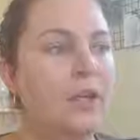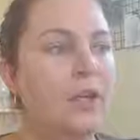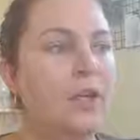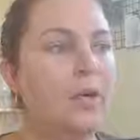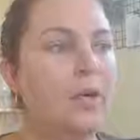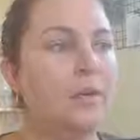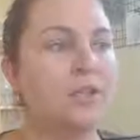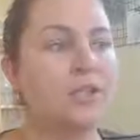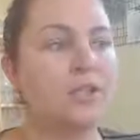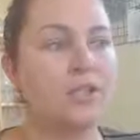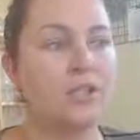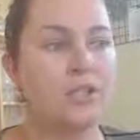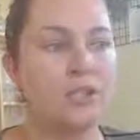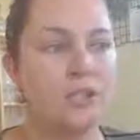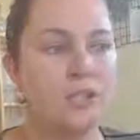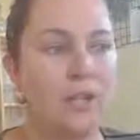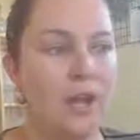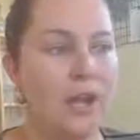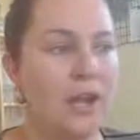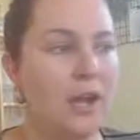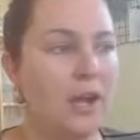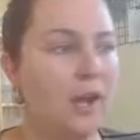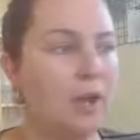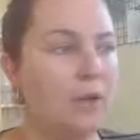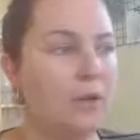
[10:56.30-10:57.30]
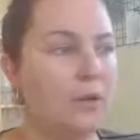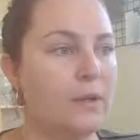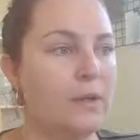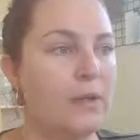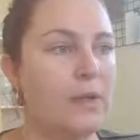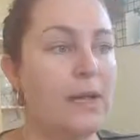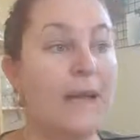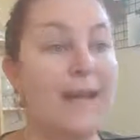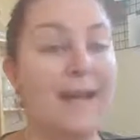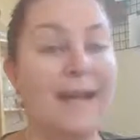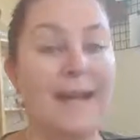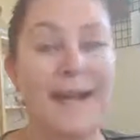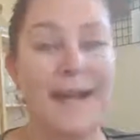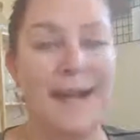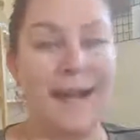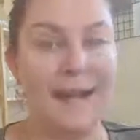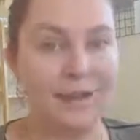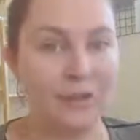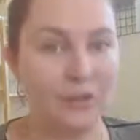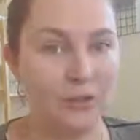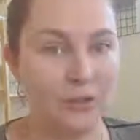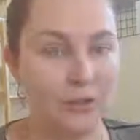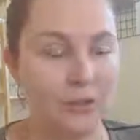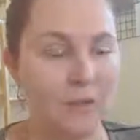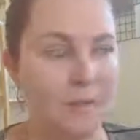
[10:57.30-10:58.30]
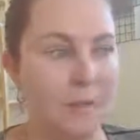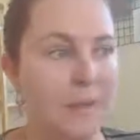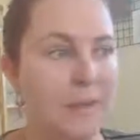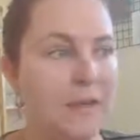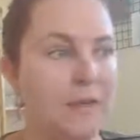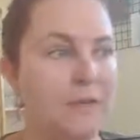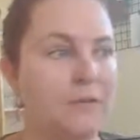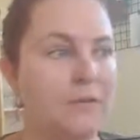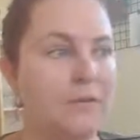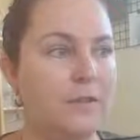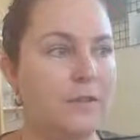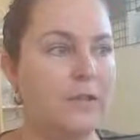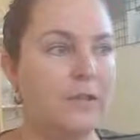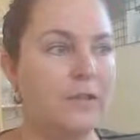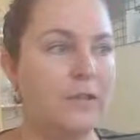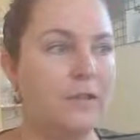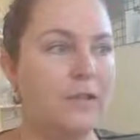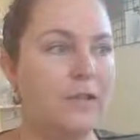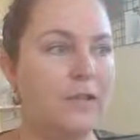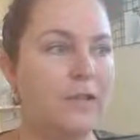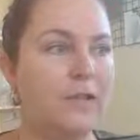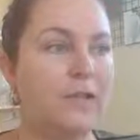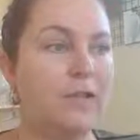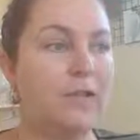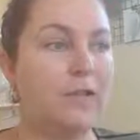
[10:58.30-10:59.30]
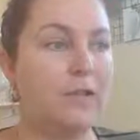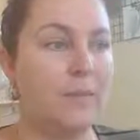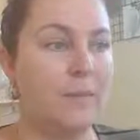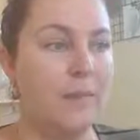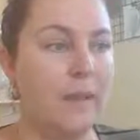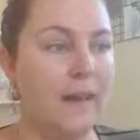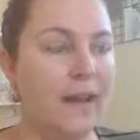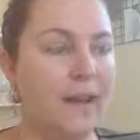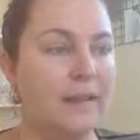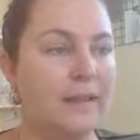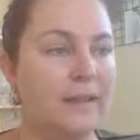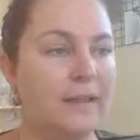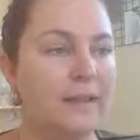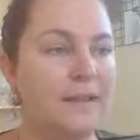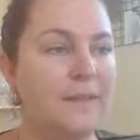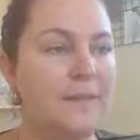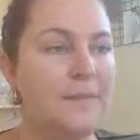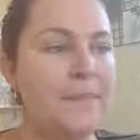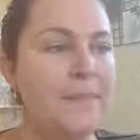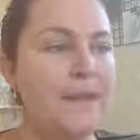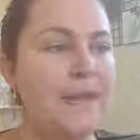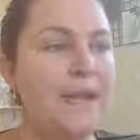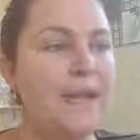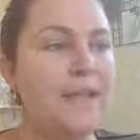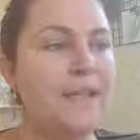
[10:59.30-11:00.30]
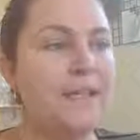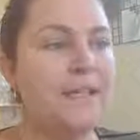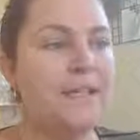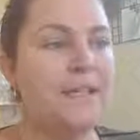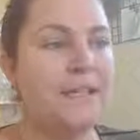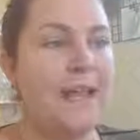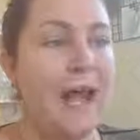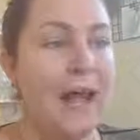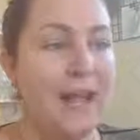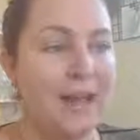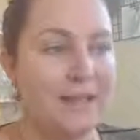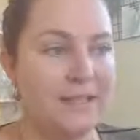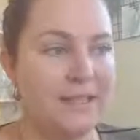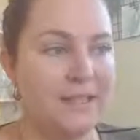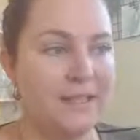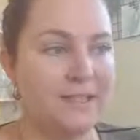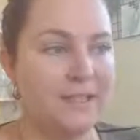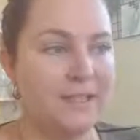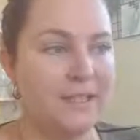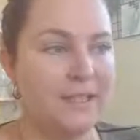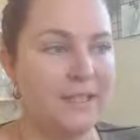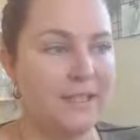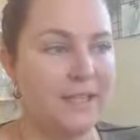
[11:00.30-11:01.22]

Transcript: who is a shareholder, an adult beneficiary, or a partner is actively